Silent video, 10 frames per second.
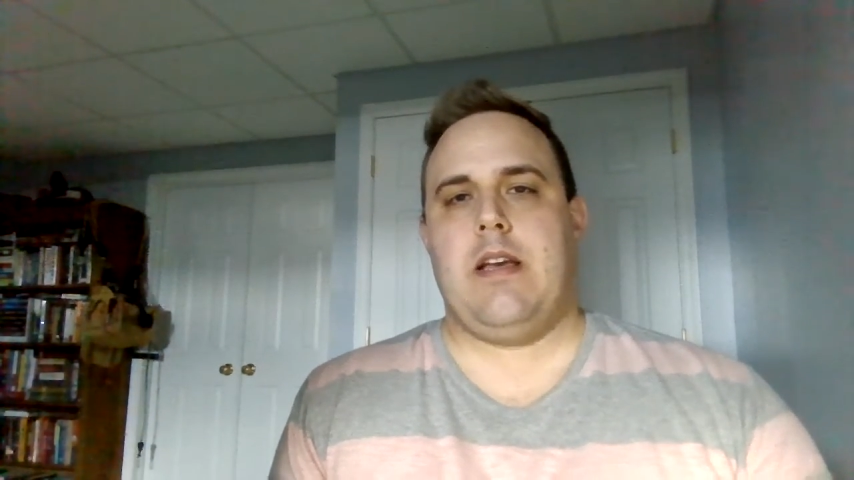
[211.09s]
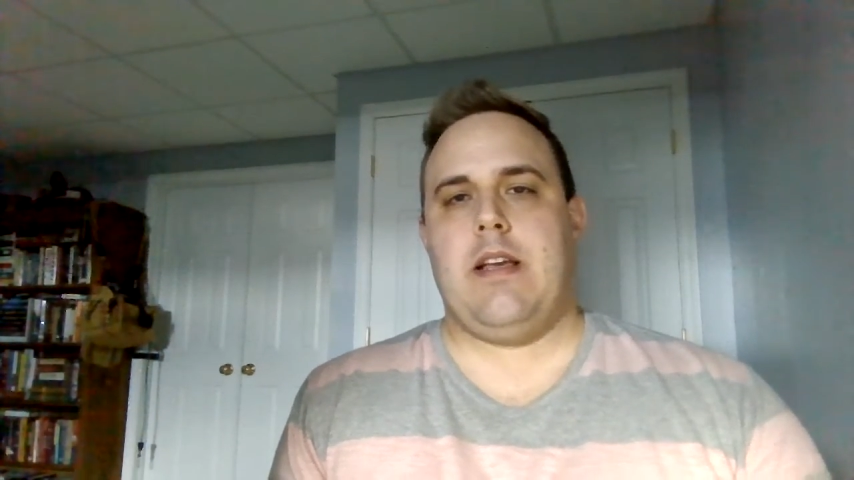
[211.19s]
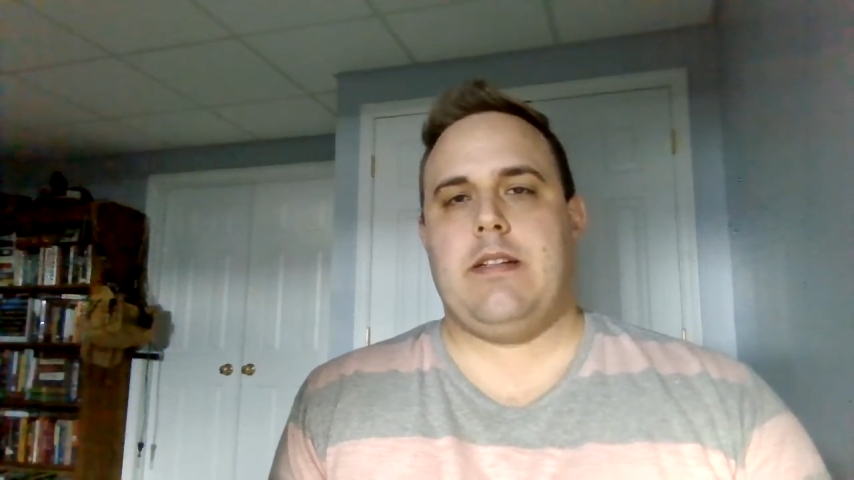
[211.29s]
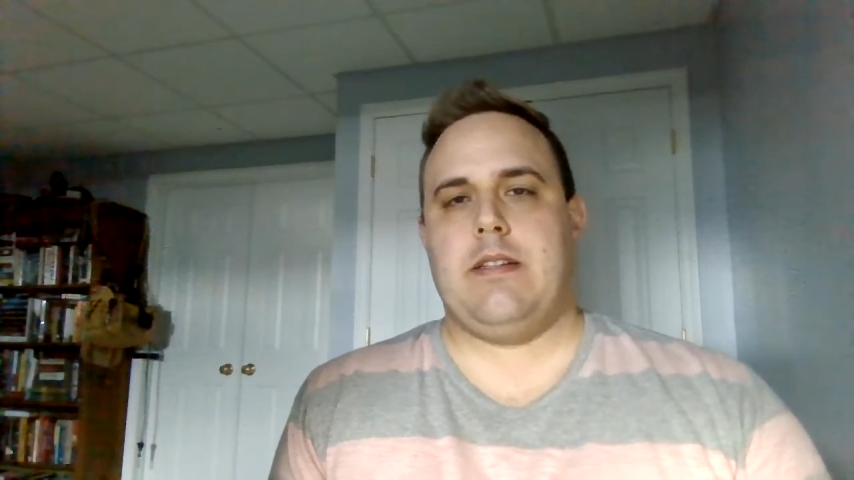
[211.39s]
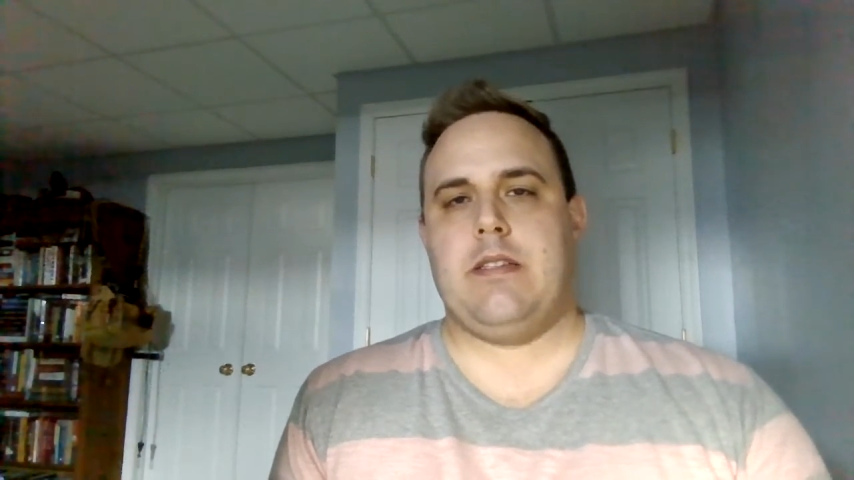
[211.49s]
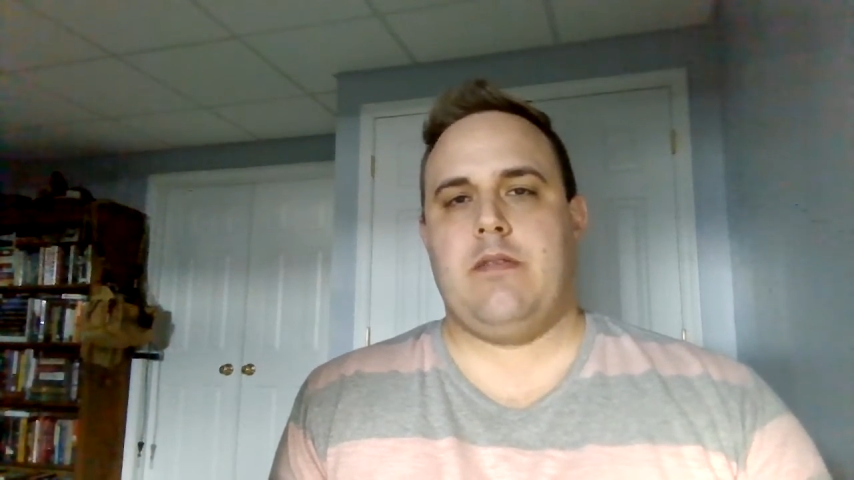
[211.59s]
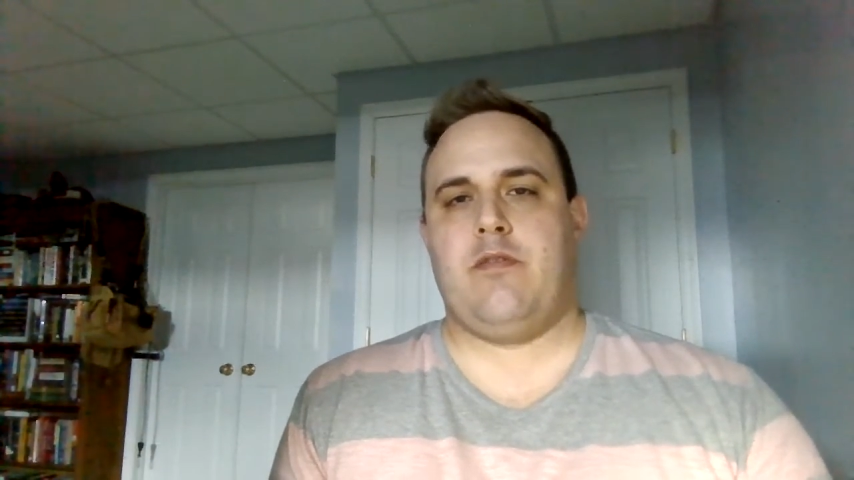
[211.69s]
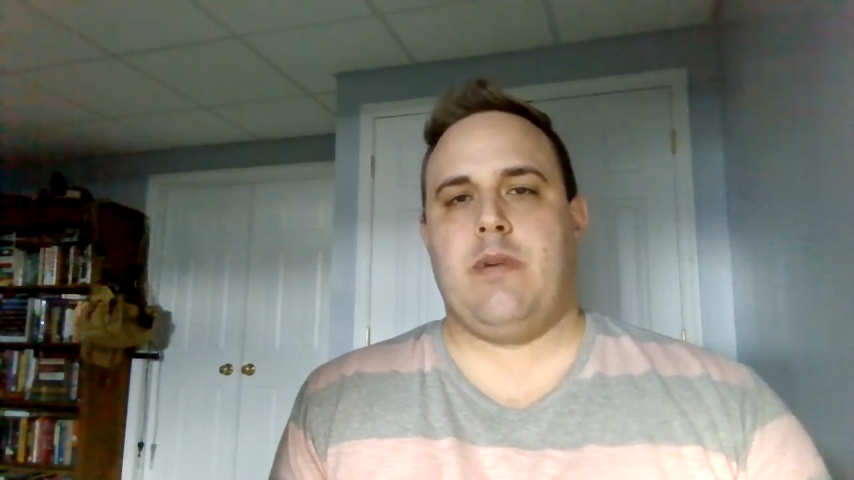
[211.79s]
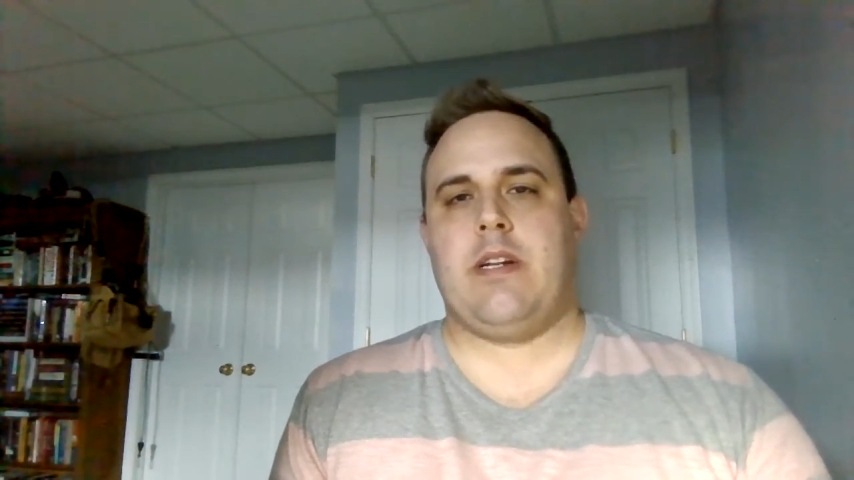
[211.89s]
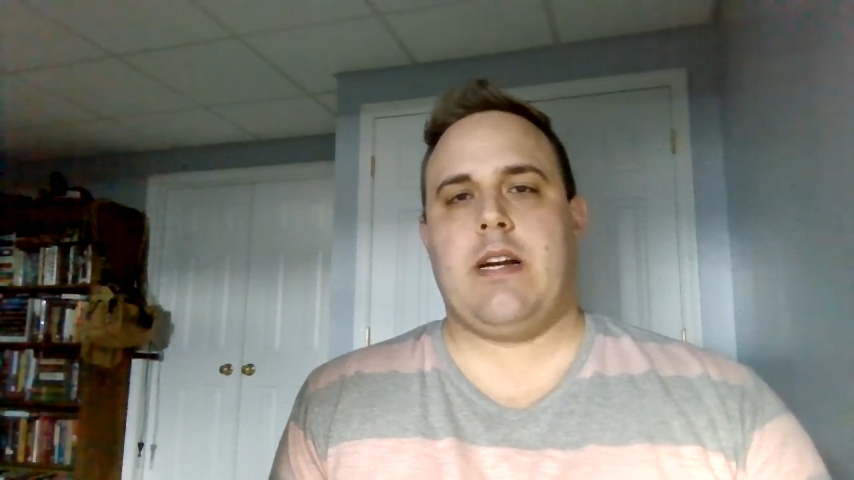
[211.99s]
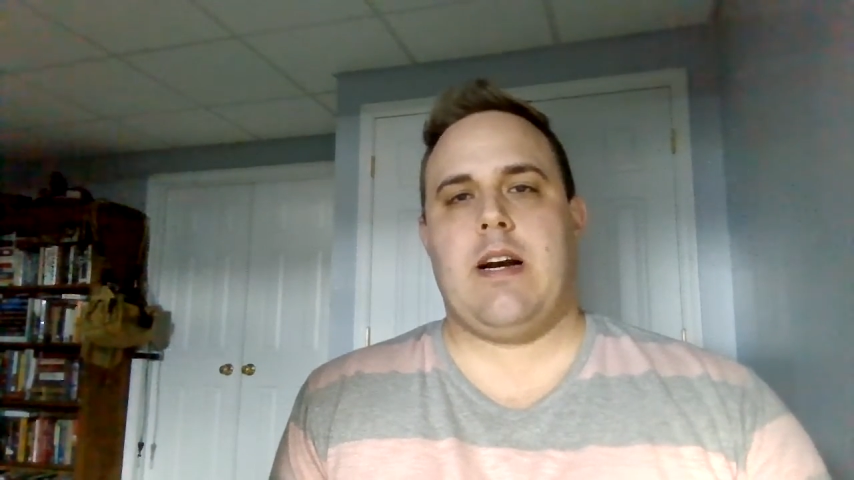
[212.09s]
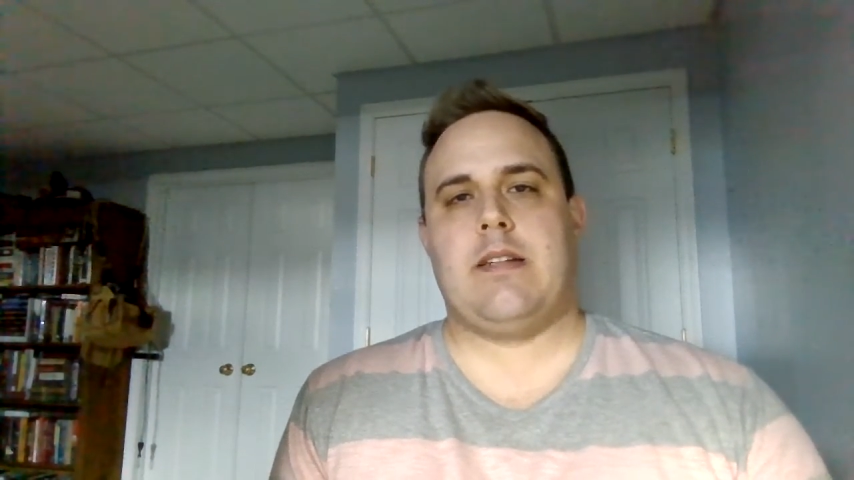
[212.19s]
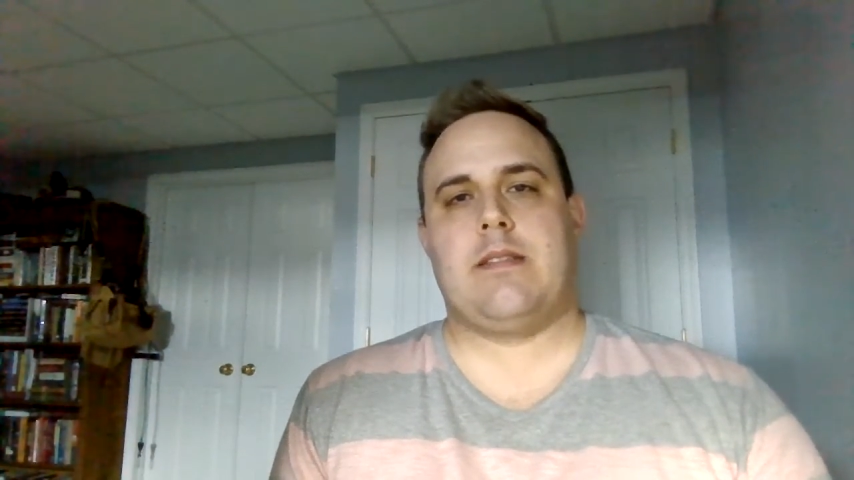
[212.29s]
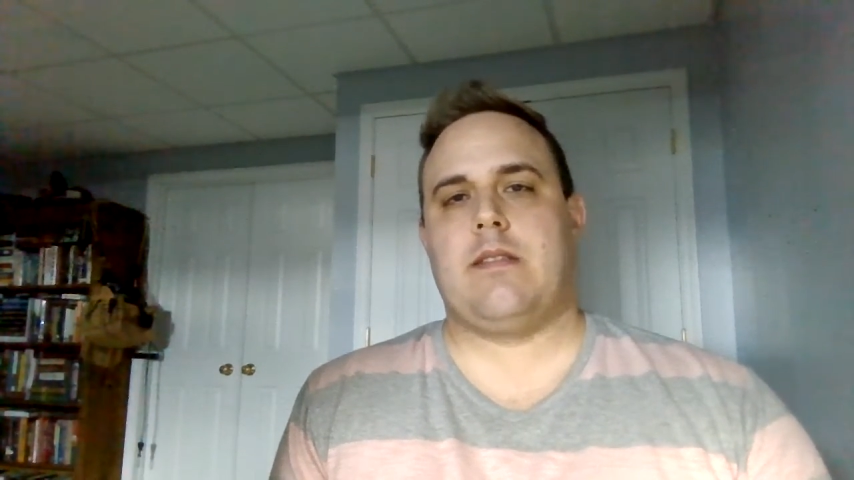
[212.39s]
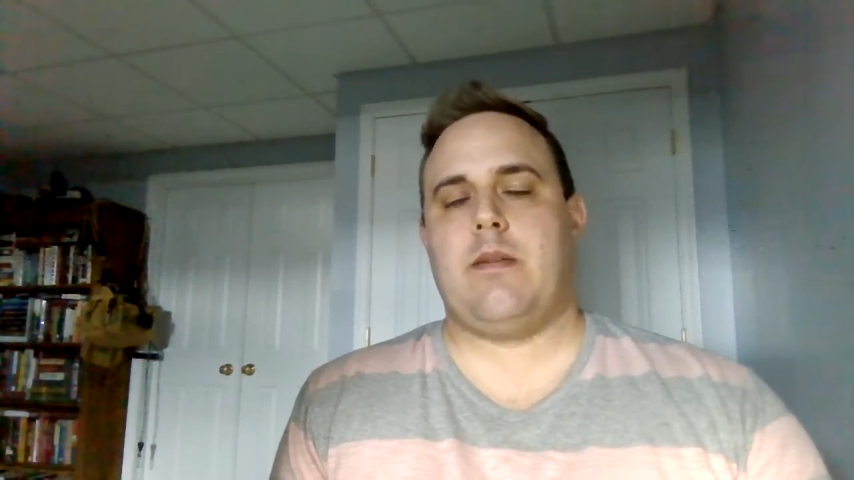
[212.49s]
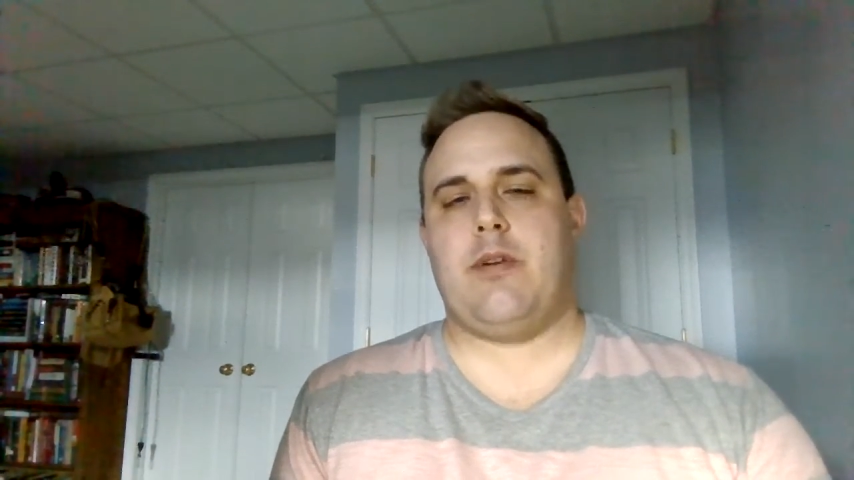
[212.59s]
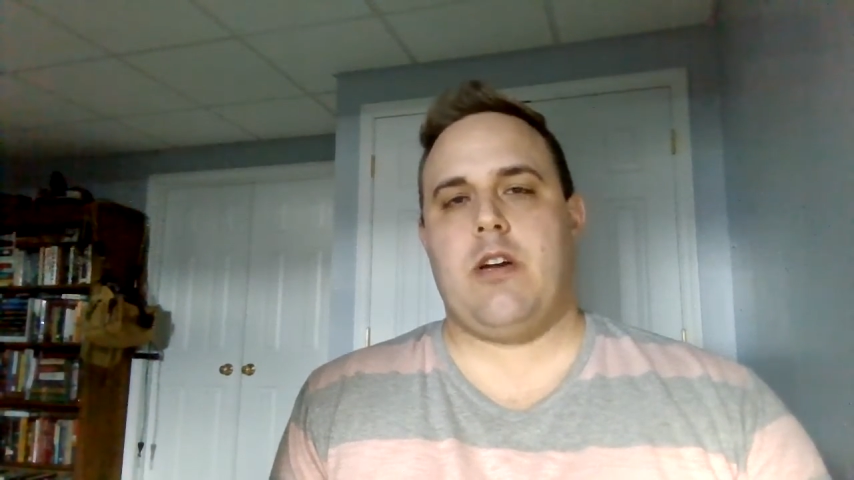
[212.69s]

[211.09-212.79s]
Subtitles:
It's easy for me to constantly be